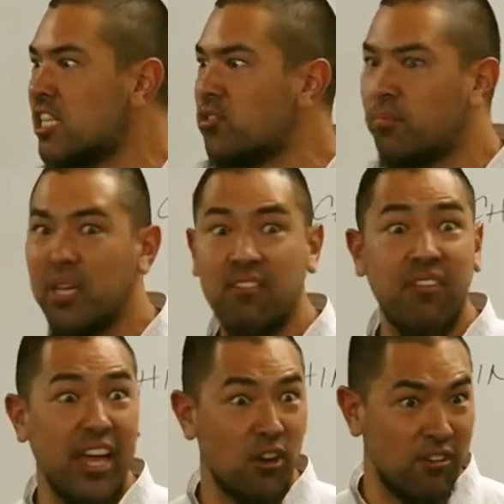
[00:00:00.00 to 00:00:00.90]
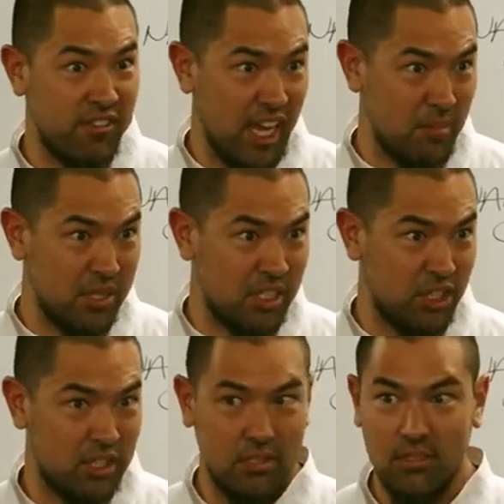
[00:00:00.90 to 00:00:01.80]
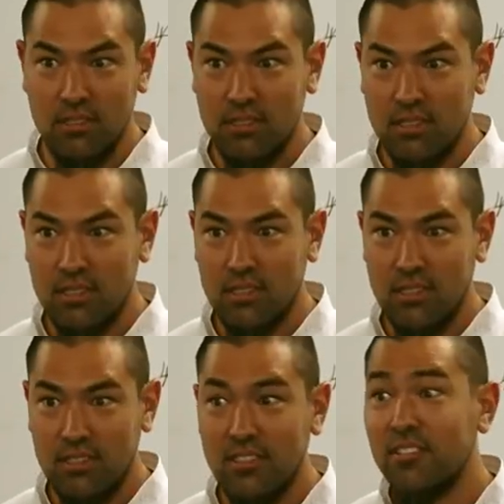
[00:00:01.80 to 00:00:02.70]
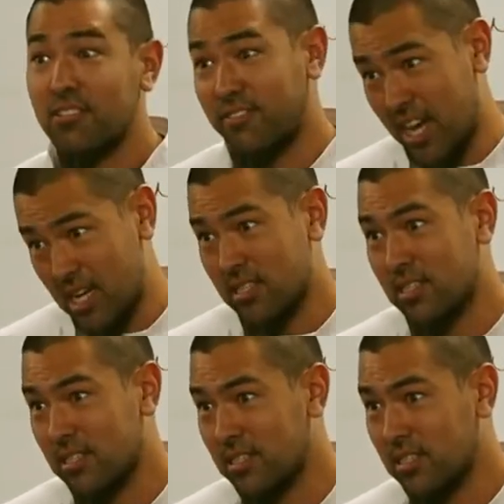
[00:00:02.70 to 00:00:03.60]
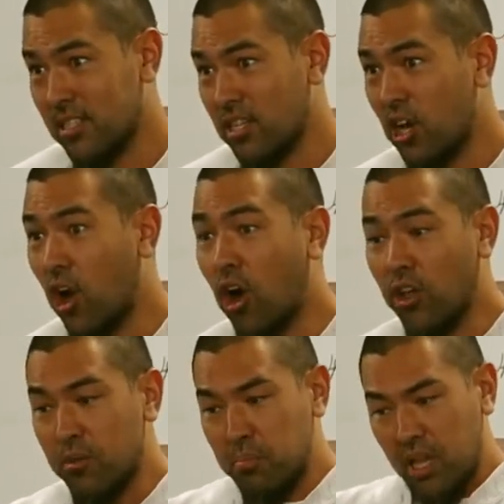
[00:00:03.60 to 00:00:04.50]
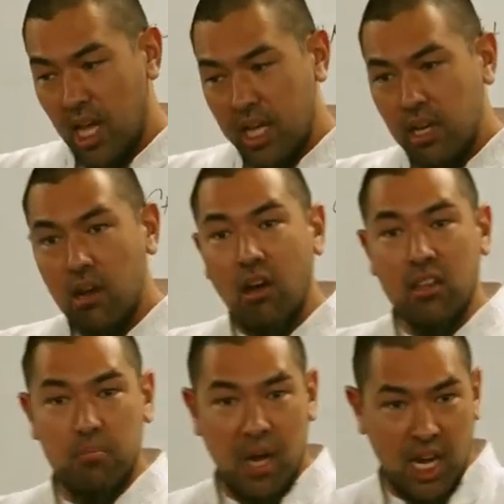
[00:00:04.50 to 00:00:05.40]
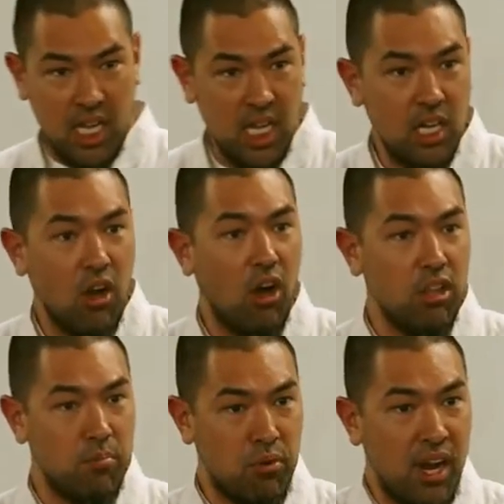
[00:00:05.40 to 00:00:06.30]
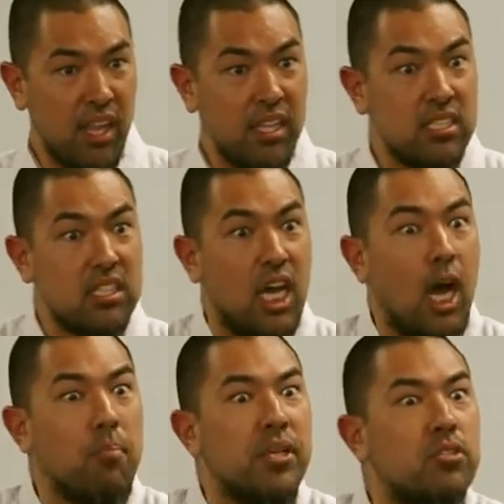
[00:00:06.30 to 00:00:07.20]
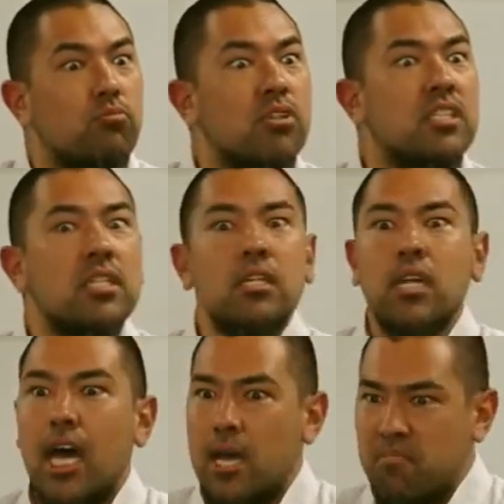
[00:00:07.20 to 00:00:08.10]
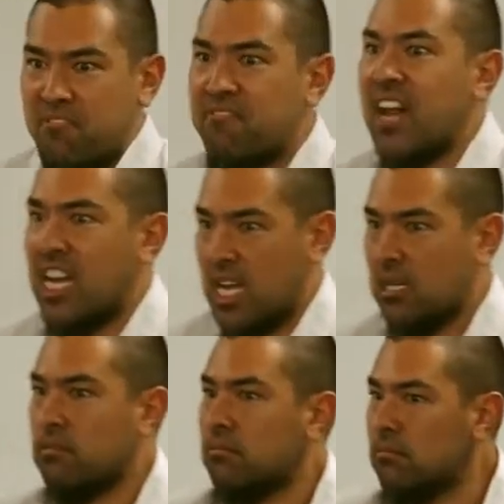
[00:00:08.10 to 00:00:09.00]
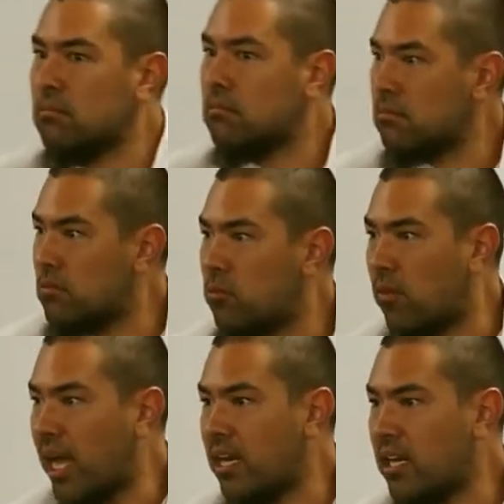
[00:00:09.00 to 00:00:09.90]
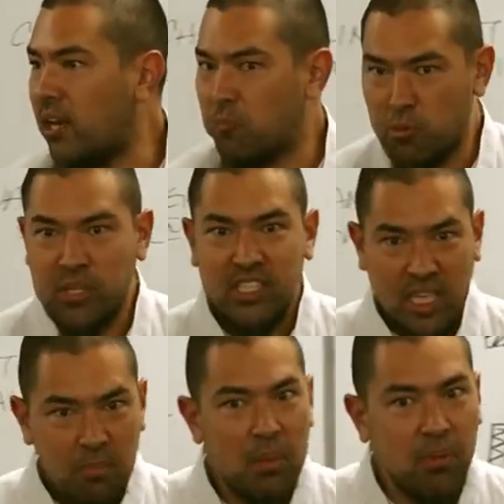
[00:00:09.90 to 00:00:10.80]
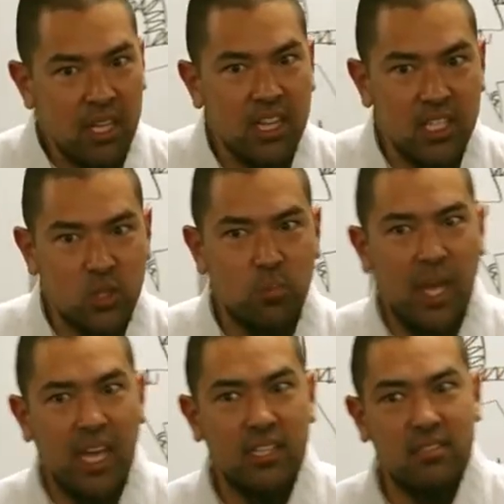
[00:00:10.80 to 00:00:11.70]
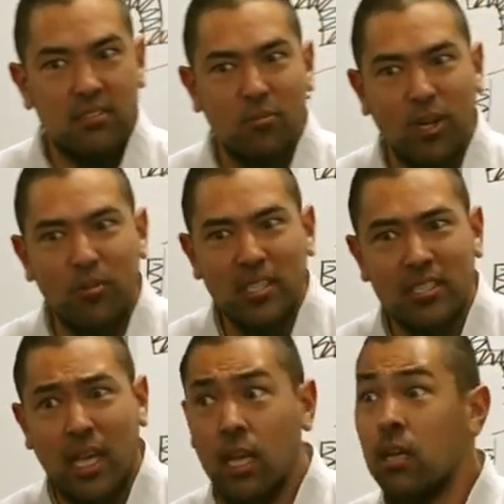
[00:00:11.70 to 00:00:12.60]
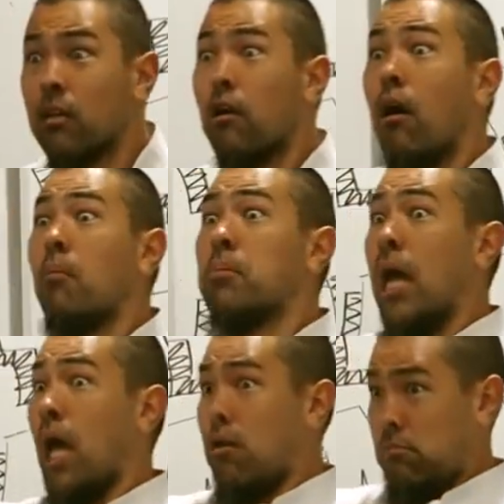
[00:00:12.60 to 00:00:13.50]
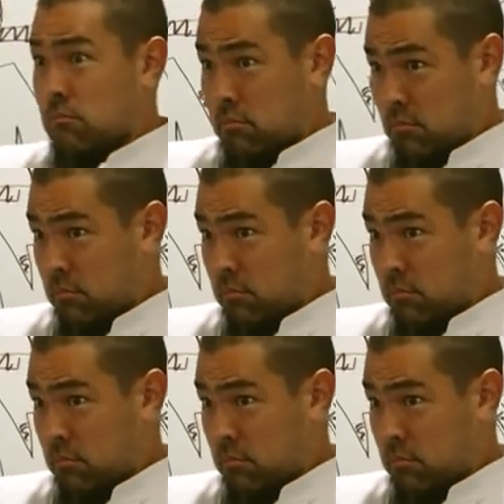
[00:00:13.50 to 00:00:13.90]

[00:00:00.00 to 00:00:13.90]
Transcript: This would be a fight or a flight position. Fight. All the blood, all the body heat, all the breath is up, it's risen, I'm fighting, right? And when we see people in this space, what do we say? Calm down.